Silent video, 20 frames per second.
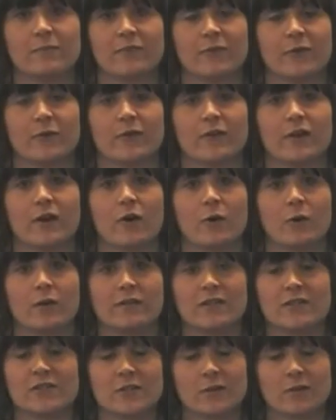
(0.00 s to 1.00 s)
for the whole
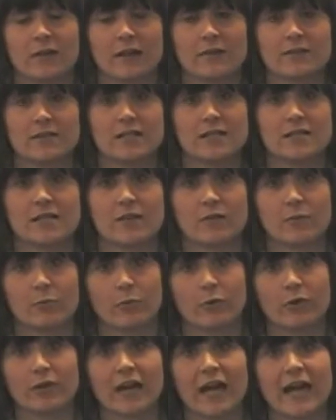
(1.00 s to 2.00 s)
of the 2007
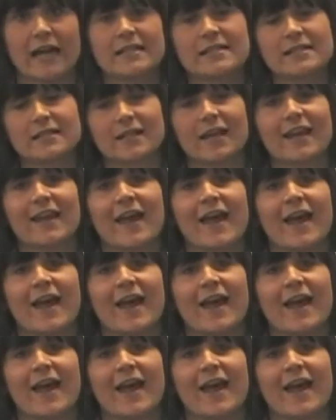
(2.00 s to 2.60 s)
broadcast.